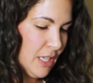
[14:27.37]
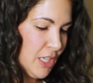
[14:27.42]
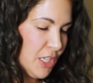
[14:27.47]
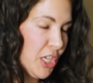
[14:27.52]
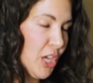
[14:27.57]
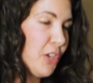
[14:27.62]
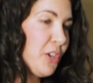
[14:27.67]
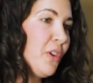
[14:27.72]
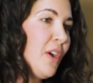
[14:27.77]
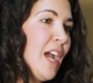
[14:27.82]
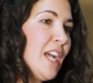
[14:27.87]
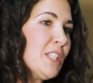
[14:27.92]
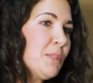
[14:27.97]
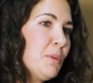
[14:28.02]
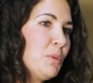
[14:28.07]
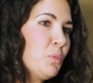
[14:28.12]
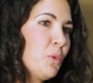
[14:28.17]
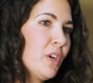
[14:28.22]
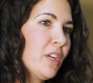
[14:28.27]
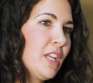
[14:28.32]
GOCO has
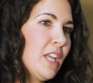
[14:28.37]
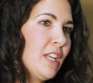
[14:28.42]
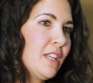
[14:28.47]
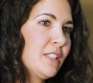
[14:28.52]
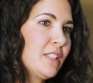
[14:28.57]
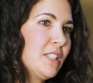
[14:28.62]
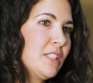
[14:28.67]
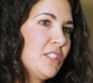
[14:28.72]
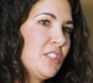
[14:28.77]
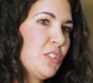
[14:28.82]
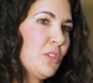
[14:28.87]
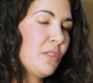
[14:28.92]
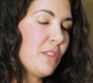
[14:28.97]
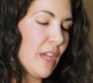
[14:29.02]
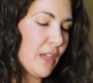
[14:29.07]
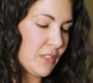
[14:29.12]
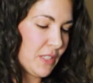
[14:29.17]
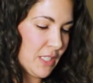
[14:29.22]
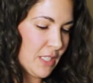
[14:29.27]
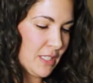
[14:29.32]
been working since
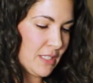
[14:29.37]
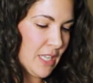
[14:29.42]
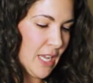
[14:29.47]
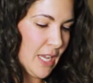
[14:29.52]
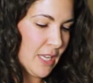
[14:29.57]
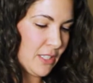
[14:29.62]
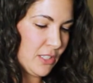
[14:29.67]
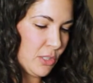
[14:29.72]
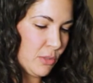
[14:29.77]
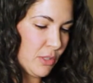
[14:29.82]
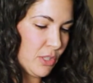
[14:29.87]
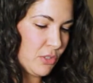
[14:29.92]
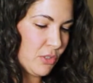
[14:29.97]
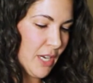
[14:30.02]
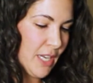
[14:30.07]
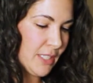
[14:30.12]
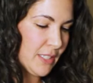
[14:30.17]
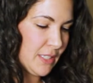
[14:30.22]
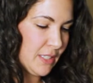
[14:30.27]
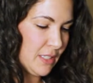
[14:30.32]
2010
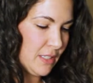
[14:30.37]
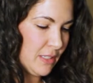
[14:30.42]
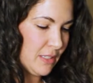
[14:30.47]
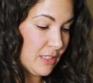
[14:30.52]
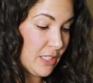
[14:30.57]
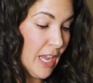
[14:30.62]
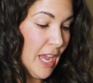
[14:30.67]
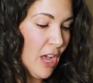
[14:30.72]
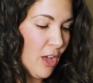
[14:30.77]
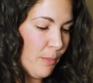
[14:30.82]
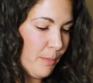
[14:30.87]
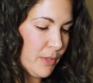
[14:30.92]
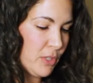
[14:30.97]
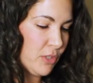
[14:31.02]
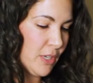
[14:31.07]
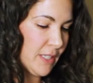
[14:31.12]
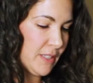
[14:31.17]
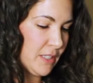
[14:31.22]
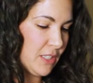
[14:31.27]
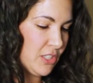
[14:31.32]
to help
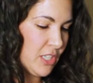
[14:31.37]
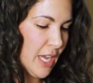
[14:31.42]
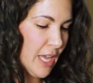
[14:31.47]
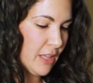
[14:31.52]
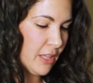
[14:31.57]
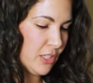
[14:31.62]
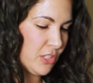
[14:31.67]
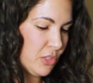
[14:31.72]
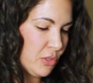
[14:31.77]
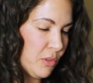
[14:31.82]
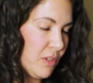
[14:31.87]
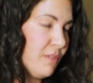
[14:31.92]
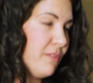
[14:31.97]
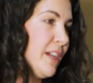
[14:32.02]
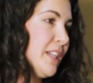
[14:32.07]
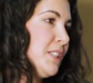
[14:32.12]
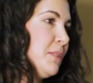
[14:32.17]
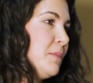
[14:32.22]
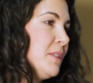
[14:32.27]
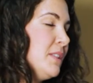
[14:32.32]
address the challenge through
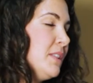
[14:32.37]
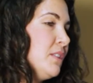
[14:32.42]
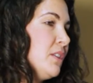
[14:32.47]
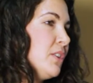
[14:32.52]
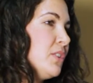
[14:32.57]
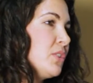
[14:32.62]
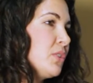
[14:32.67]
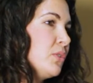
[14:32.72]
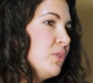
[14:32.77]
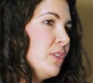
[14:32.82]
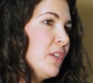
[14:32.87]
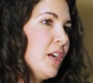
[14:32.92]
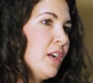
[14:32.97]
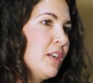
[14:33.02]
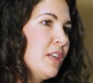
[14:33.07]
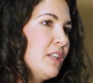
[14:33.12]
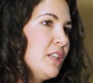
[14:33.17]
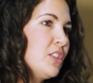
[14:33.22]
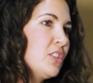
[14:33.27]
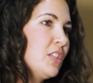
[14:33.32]
investments in our
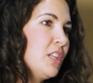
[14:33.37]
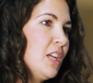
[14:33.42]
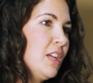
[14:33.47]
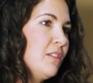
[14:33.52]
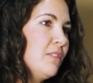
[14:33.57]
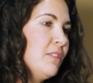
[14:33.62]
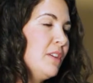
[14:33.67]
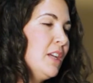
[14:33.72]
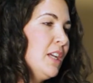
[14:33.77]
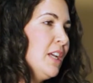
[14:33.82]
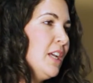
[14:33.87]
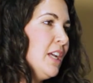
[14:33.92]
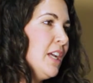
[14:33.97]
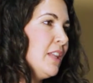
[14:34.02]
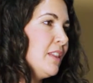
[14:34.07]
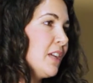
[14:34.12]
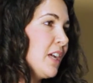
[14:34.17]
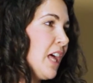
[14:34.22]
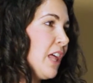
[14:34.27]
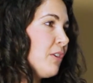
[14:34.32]
schoolyard initiative,
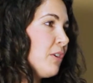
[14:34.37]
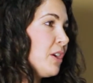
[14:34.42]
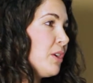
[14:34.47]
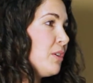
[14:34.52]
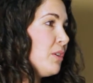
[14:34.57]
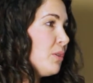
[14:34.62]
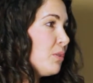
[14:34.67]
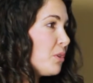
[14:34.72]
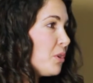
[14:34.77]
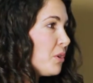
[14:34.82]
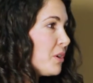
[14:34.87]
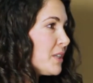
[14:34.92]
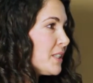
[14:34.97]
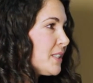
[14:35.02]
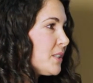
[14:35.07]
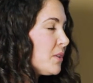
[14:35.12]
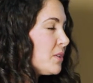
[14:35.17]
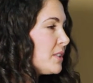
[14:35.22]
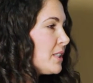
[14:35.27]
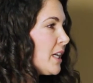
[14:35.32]
in the Colorado Youth Corps
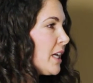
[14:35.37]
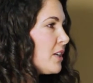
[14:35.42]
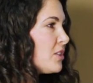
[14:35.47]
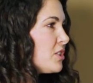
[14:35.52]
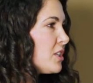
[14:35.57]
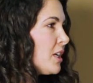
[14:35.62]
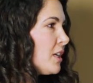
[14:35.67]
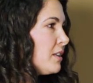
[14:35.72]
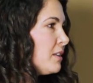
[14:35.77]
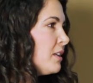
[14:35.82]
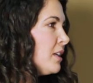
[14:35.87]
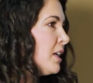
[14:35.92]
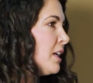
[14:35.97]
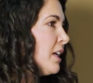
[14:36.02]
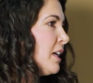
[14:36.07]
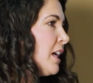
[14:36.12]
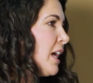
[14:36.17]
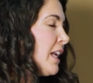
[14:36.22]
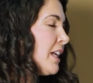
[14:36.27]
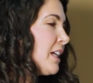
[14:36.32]
Association,
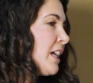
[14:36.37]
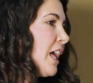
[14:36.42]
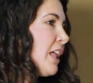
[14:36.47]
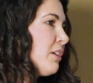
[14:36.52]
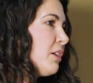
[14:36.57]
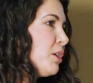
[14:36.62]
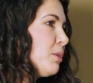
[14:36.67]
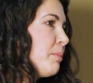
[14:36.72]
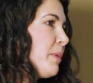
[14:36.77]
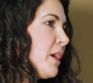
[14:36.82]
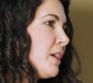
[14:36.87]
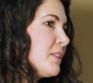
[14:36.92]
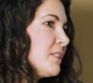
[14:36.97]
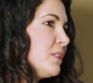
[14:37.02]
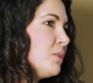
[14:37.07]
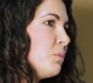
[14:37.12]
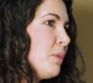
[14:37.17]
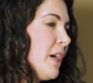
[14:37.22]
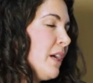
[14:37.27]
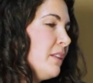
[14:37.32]
and in Colorado
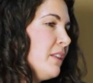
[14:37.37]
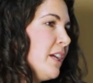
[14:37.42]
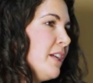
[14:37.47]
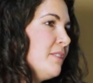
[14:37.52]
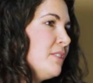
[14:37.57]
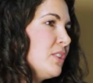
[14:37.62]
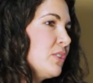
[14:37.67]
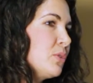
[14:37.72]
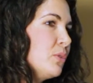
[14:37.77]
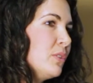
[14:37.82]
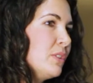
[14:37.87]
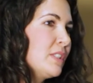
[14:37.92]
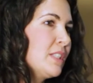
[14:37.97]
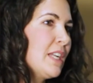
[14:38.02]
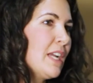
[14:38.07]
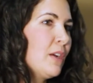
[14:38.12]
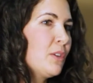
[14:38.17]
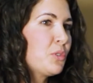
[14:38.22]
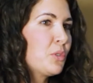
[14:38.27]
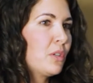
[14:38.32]
Parks and Wildlife schools
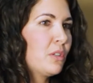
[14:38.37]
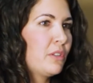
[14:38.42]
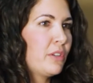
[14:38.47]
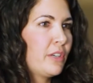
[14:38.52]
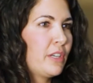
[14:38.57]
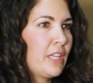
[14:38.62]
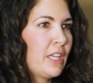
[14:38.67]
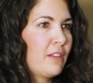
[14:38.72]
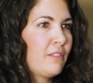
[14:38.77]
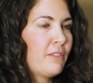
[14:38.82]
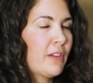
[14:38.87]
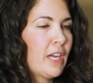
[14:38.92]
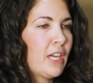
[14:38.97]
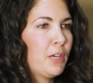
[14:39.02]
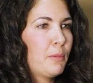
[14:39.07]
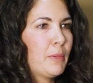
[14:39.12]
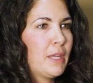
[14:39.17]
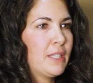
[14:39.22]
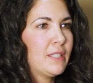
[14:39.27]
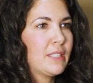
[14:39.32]
and outdoor learning
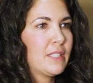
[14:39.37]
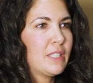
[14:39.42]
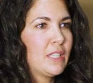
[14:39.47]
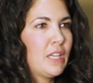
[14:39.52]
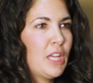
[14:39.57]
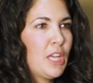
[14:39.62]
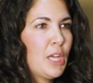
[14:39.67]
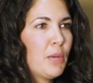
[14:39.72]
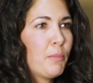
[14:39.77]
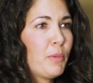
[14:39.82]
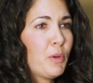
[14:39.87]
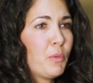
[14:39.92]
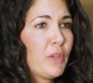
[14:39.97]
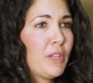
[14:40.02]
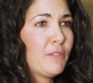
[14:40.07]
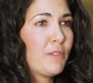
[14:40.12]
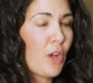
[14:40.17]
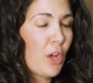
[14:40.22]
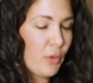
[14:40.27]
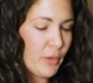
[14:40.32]
environments. But
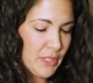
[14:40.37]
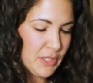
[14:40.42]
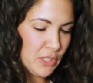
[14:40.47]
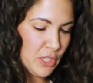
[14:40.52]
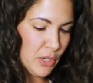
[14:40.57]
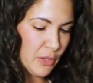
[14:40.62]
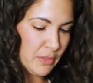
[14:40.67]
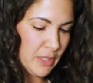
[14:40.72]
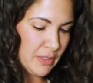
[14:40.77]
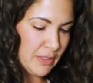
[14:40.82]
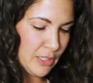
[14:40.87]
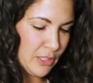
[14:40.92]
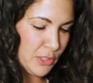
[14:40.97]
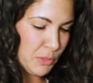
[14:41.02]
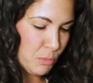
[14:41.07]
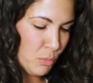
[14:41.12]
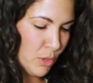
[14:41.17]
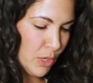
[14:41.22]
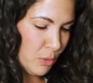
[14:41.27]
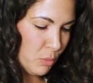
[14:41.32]
we've always known that
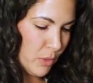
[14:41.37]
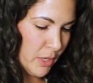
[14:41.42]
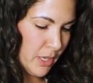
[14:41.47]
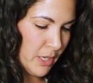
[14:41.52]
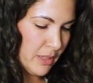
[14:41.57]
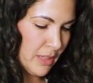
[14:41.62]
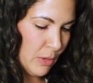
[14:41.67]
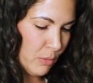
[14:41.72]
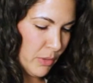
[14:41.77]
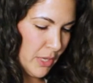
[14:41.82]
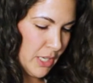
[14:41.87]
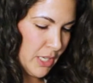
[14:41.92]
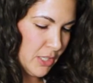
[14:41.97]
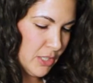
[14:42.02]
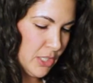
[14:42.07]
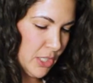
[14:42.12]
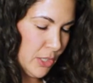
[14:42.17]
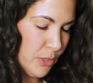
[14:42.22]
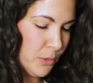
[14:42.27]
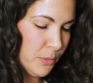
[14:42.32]
there's more work that we could
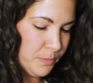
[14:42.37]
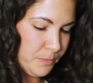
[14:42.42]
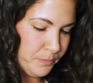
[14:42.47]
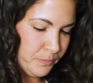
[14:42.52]
do.